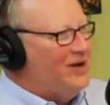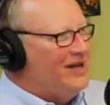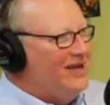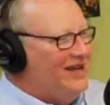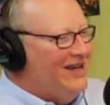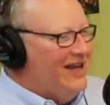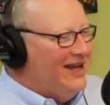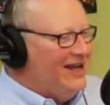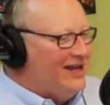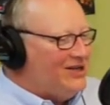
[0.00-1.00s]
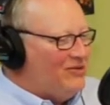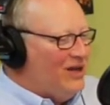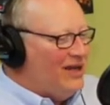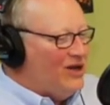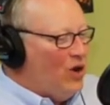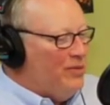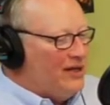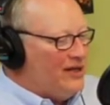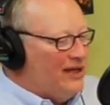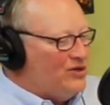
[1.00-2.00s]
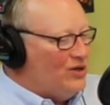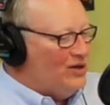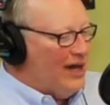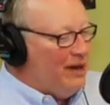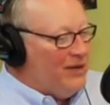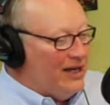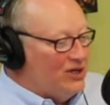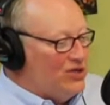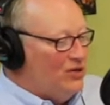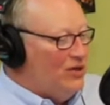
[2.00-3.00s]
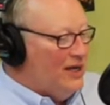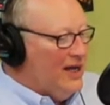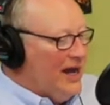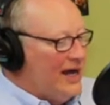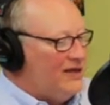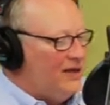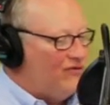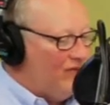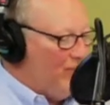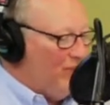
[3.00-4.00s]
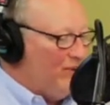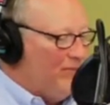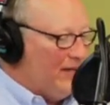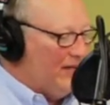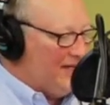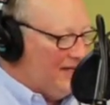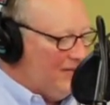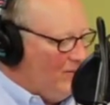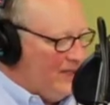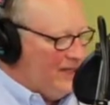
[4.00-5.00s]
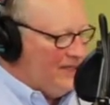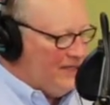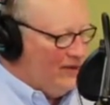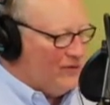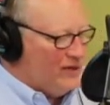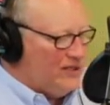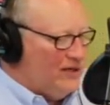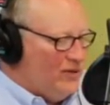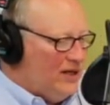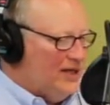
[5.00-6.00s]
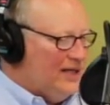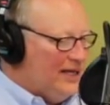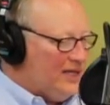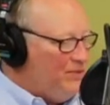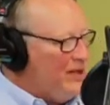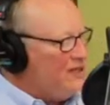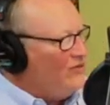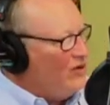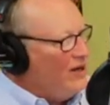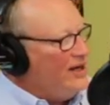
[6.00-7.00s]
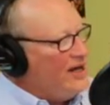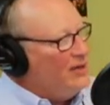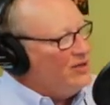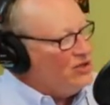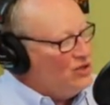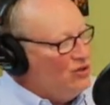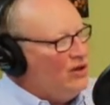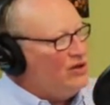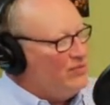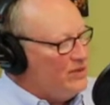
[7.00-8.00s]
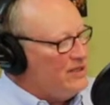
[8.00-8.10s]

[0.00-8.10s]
but it's really a nomenclature, a naming issue, I think, for people, because they say, well, it's silver, isn't it? Well, it depends. If your income is 200%